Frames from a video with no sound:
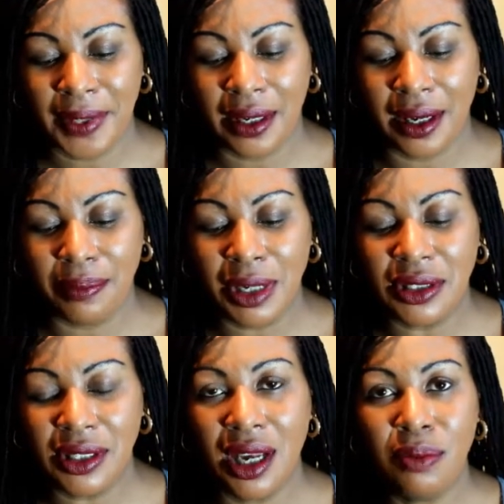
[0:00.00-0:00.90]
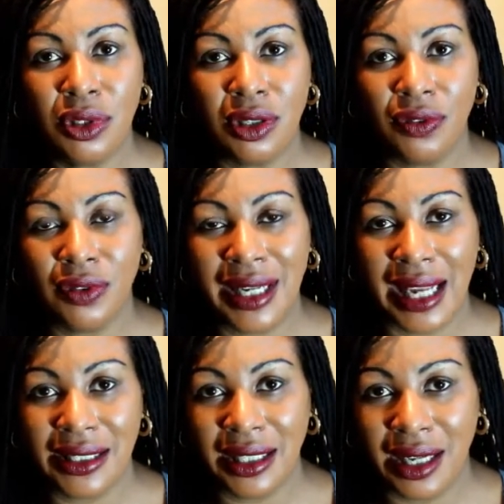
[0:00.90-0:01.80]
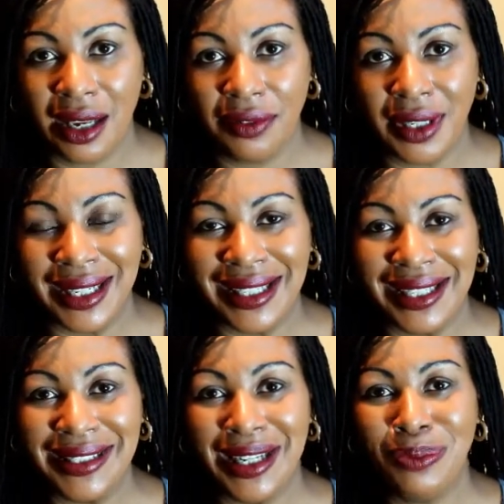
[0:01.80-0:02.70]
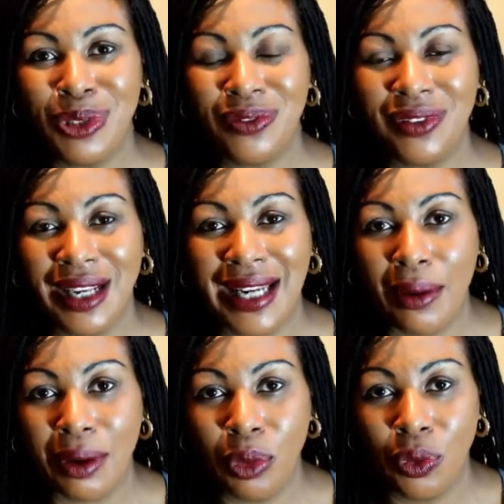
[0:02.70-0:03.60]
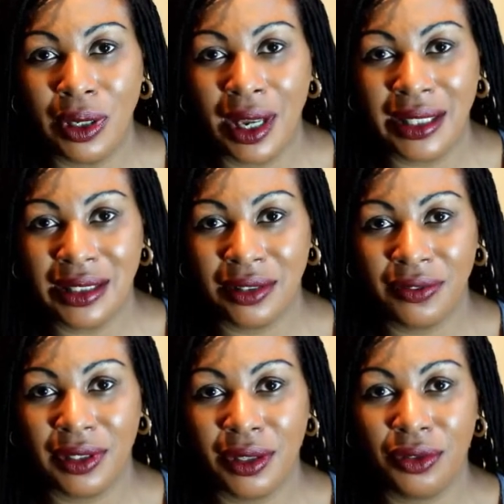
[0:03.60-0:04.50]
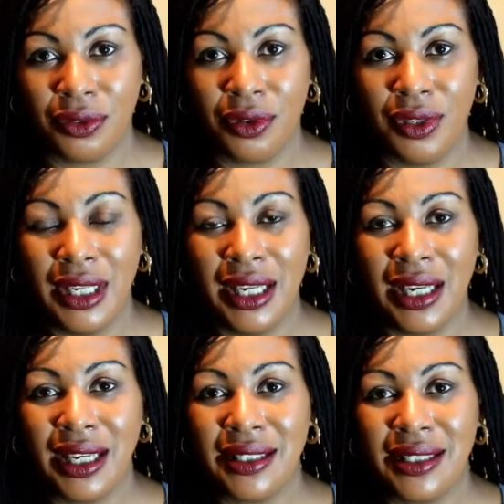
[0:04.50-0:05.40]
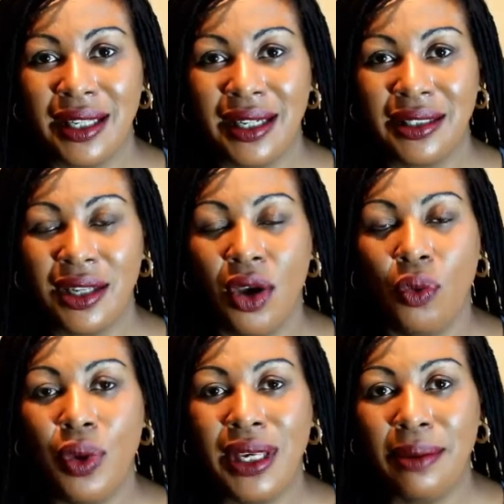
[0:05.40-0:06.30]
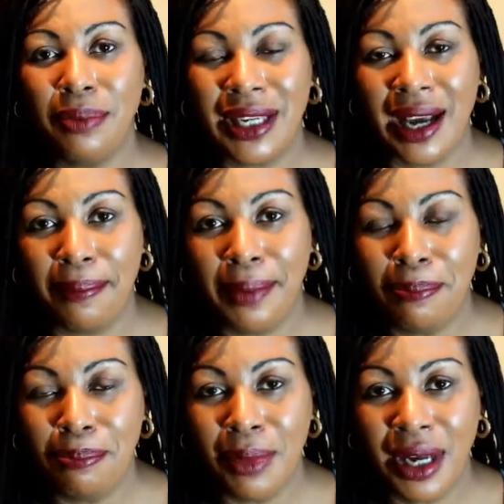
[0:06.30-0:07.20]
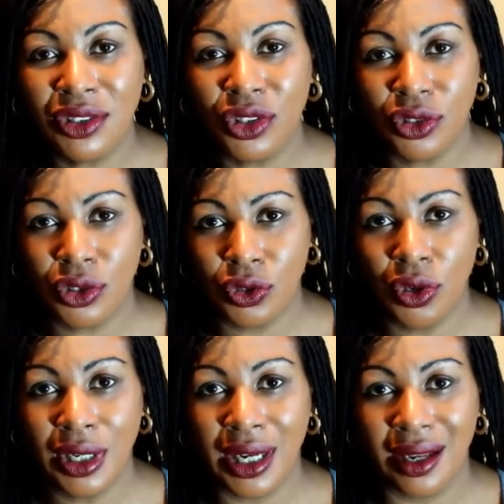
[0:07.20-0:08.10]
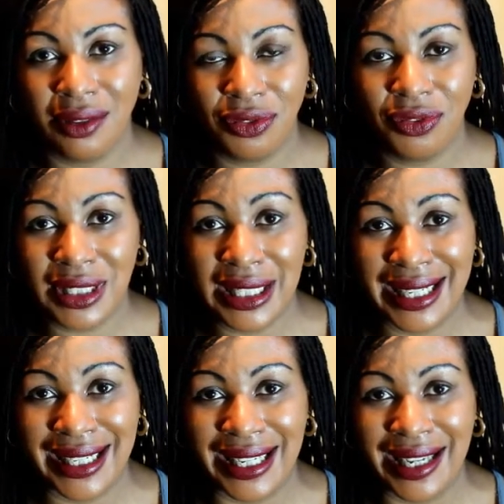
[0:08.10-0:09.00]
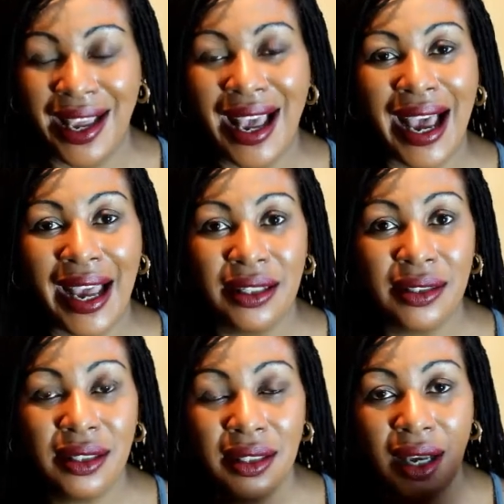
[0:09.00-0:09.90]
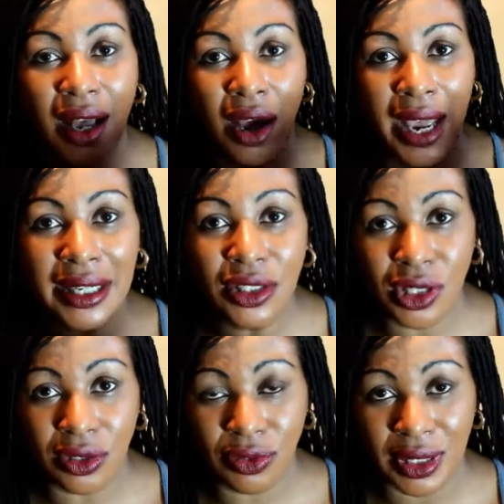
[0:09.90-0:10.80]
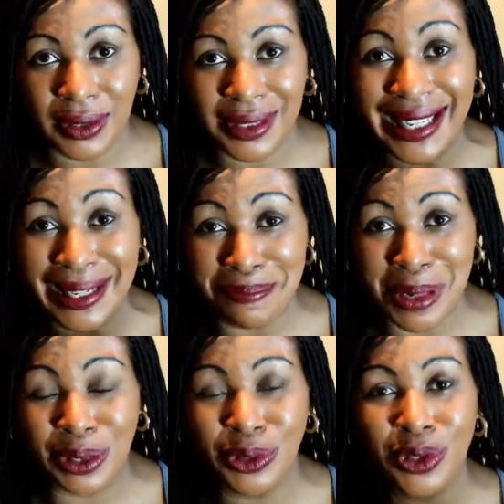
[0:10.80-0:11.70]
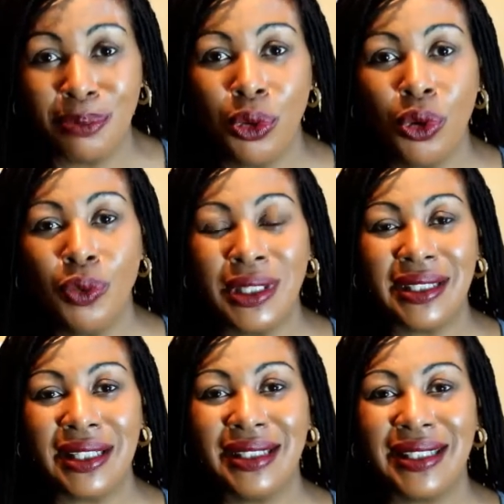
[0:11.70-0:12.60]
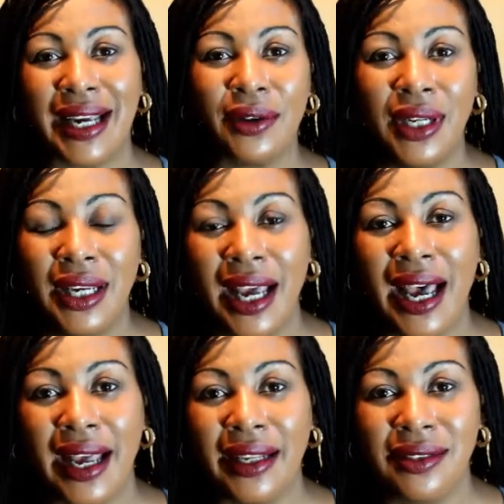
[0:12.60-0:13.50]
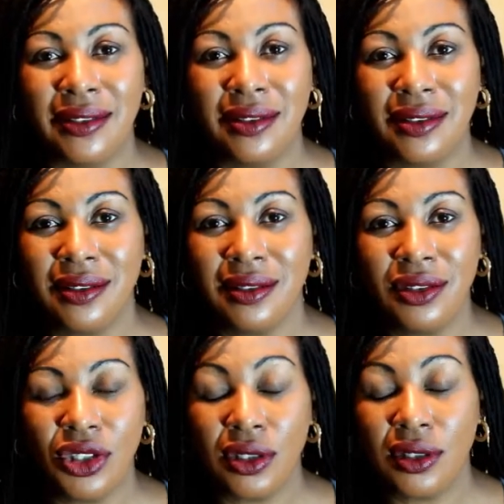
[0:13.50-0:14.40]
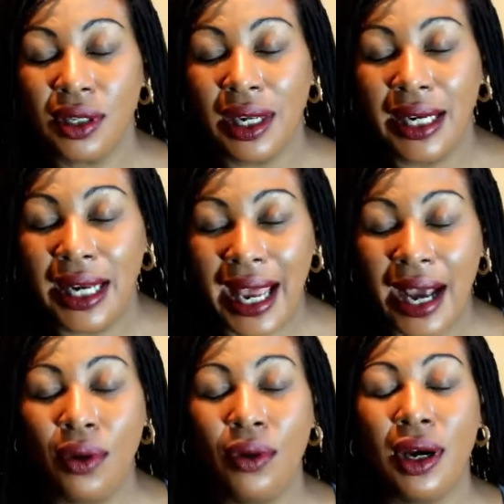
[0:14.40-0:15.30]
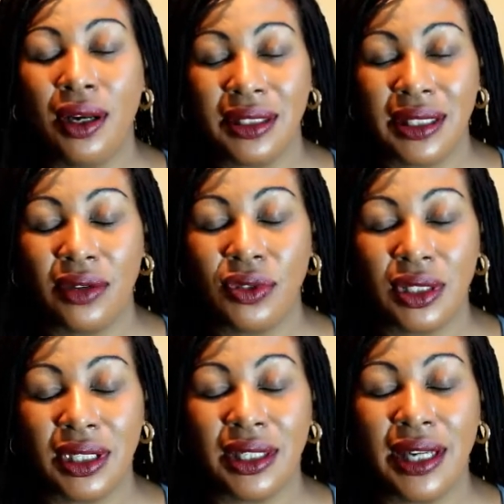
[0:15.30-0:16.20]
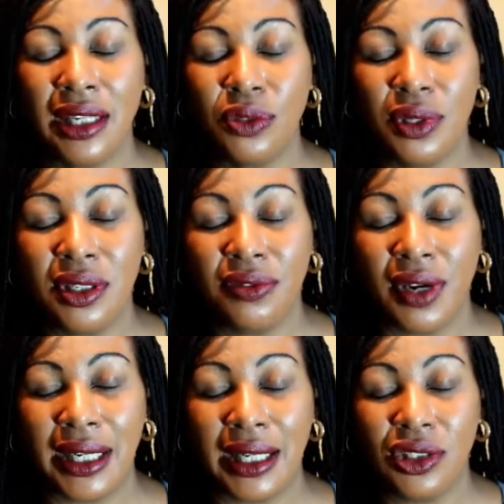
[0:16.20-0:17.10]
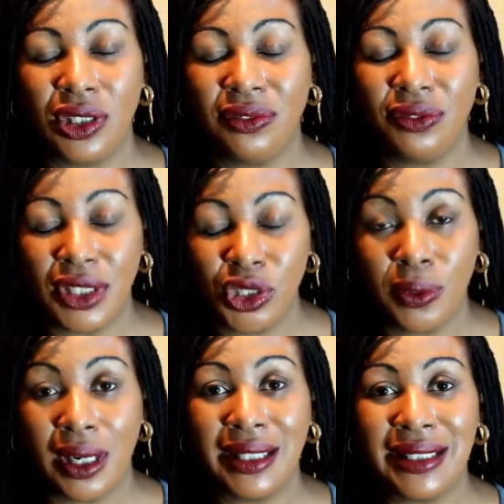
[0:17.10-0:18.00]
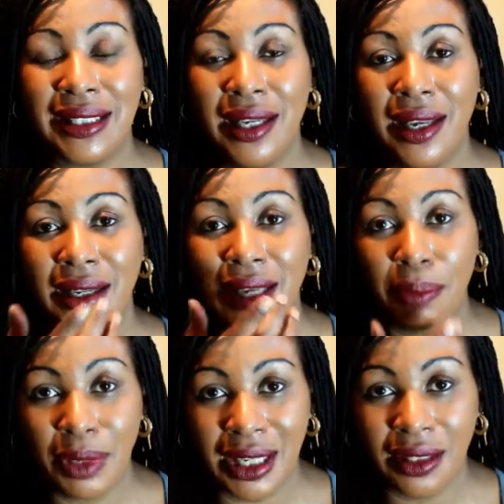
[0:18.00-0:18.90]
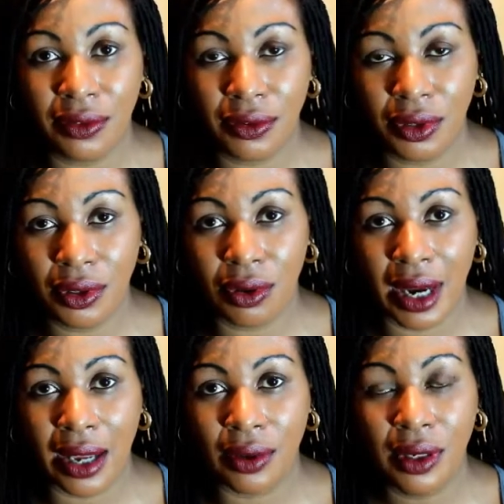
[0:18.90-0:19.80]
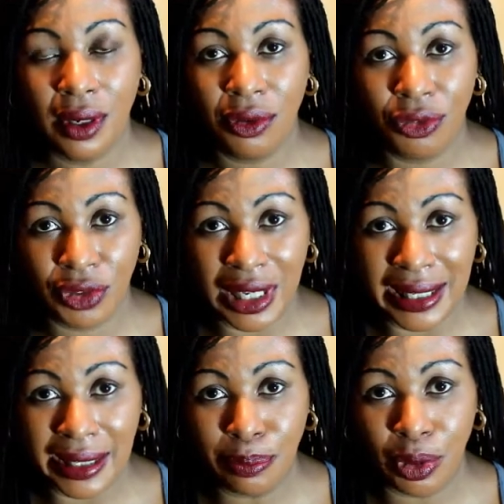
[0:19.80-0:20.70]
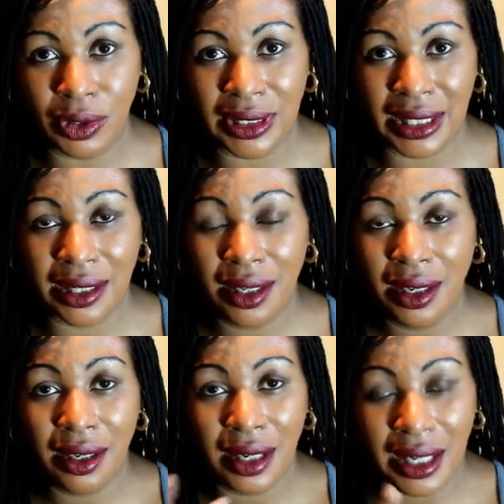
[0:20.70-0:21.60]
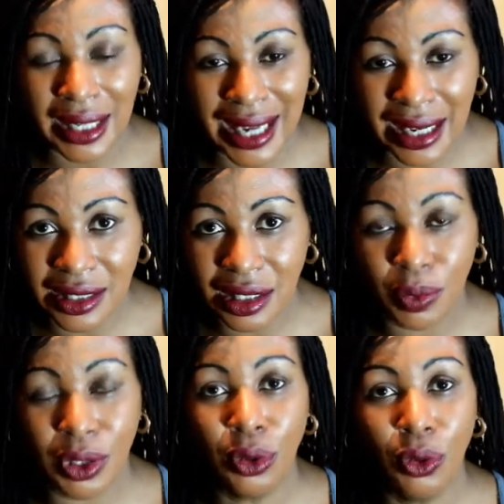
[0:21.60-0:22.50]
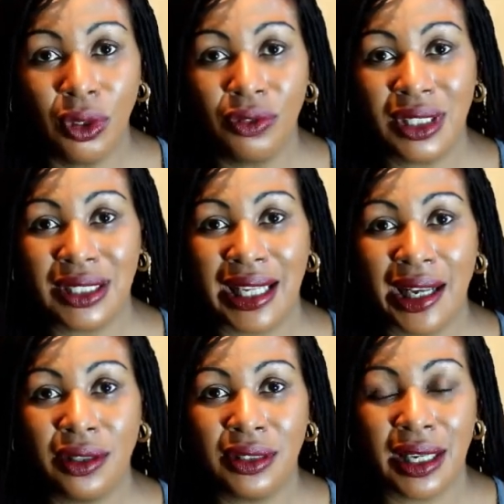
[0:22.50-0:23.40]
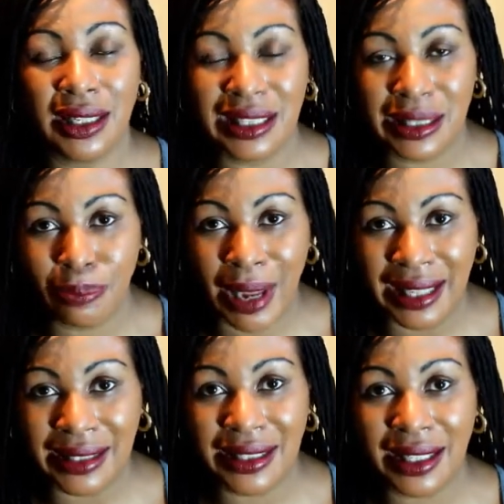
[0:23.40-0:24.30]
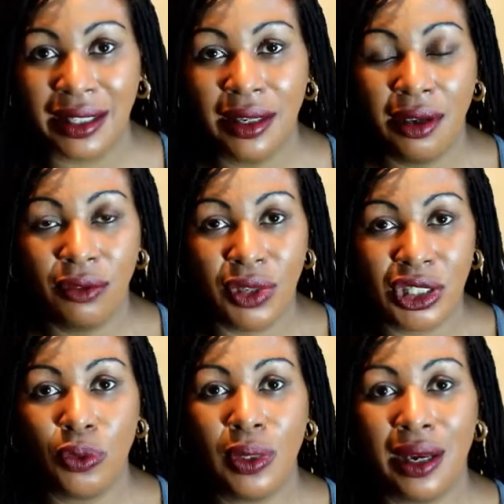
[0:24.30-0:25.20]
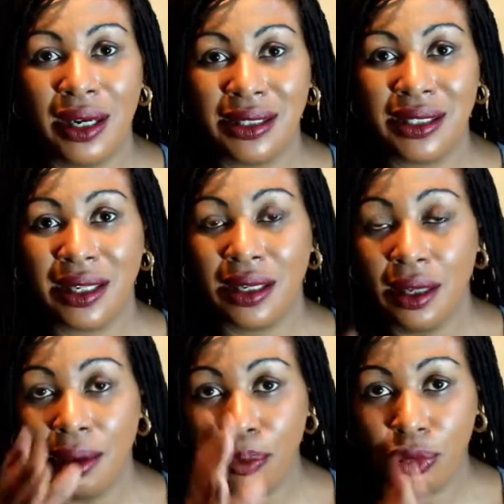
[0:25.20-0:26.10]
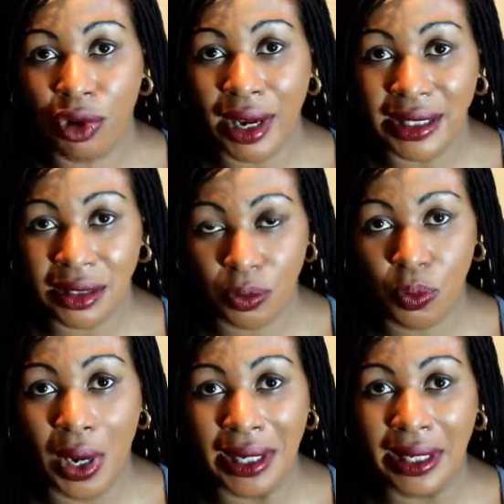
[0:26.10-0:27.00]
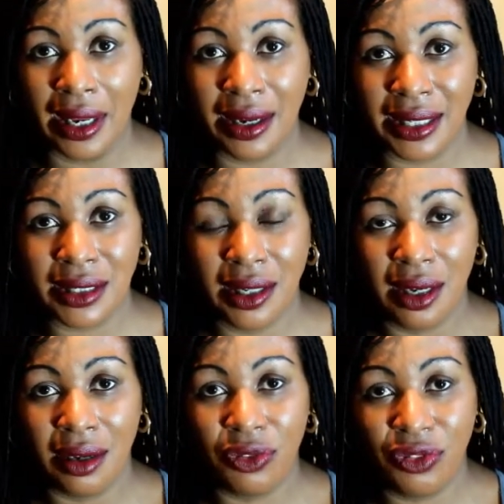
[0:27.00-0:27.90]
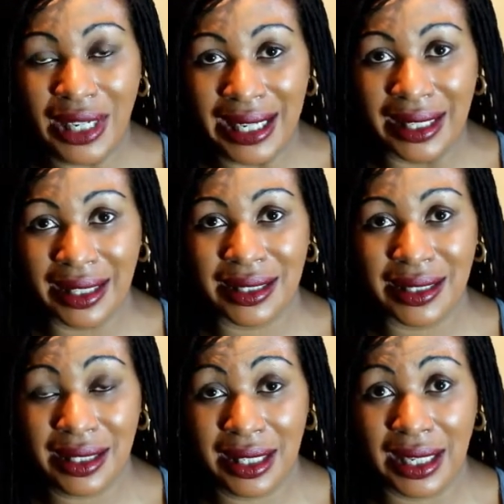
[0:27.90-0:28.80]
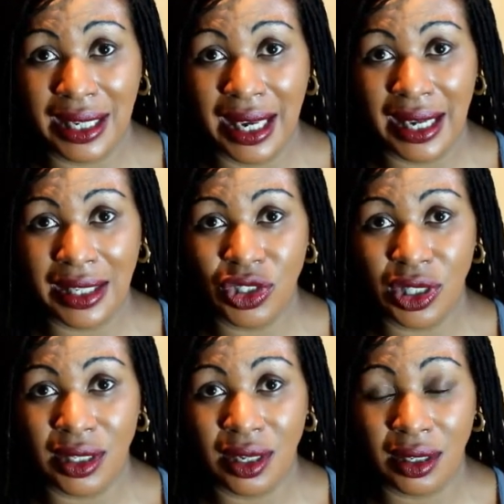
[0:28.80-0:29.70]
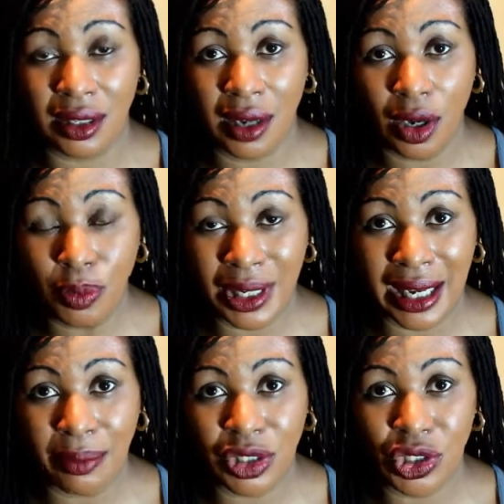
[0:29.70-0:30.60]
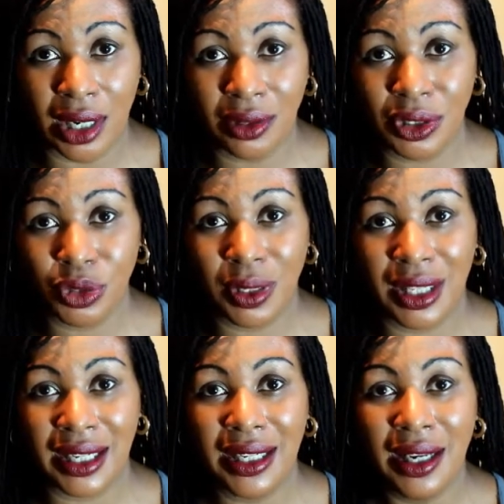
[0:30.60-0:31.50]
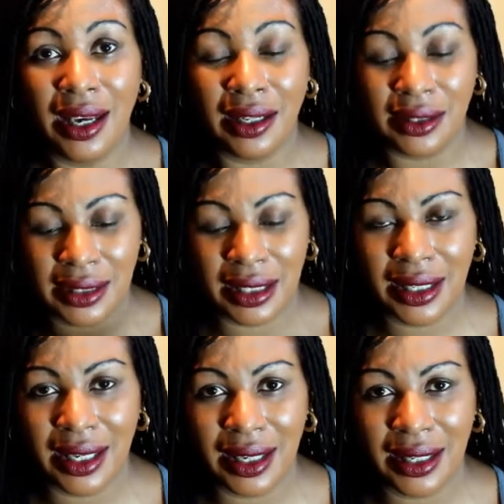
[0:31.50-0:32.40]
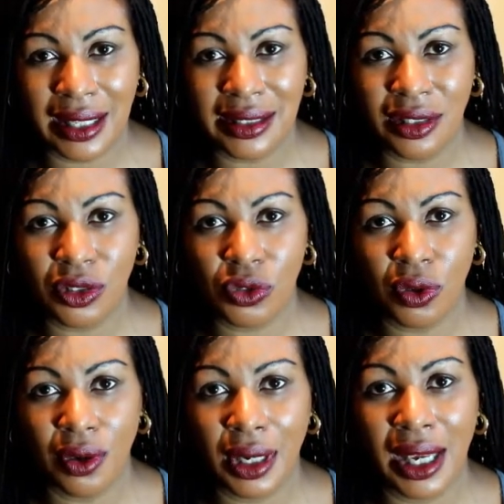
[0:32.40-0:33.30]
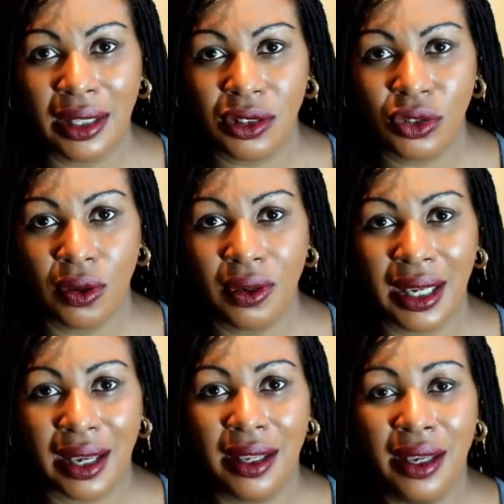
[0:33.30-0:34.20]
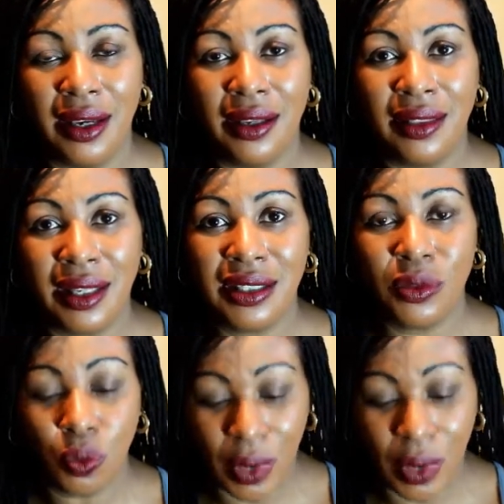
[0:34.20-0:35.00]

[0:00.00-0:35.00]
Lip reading: in terms of letting love in terms of allowing more light to flow through, is that we can become much stronger physically, and our energy field can build the more we sit down and just allow ourselves to connect with divine energy, visualize it coming in through the crown, filling the body, engaging with all of the cells, expanding, visualizing bright white light, filling the energy and opening up the chakras with it and seeing it getting stronger and stronger. This